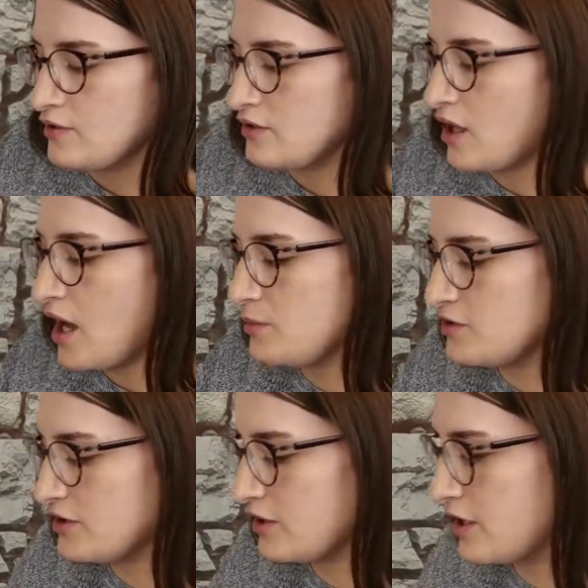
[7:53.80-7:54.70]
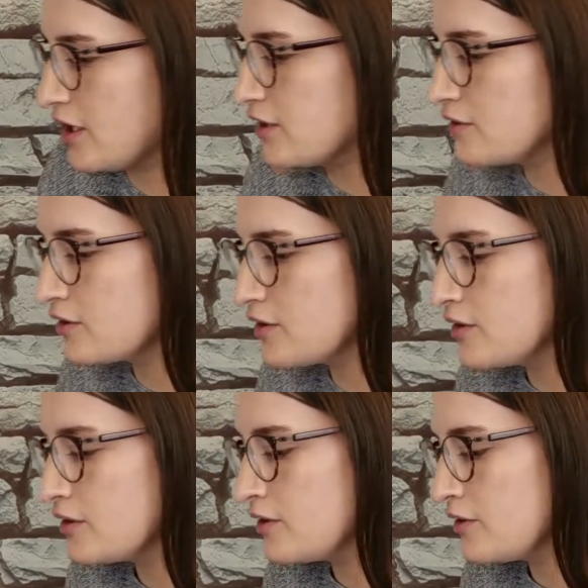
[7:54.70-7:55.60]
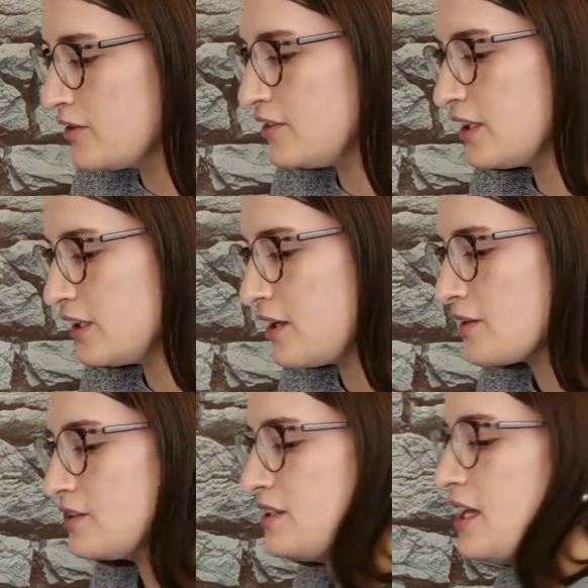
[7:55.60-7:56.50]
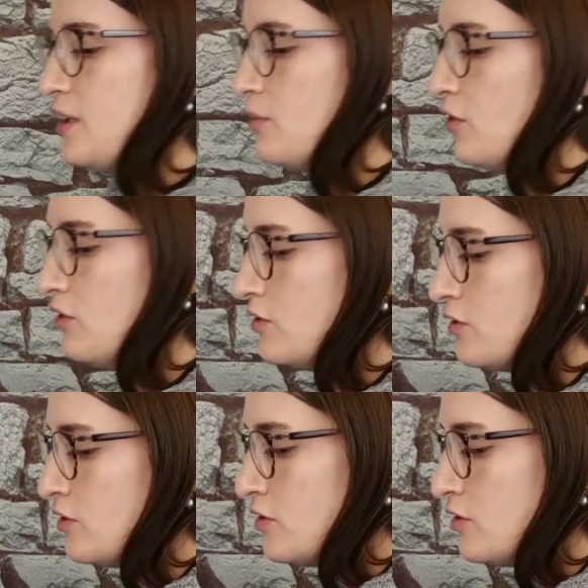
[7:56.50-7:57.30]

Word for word: So I'm just gonna stick it on the table.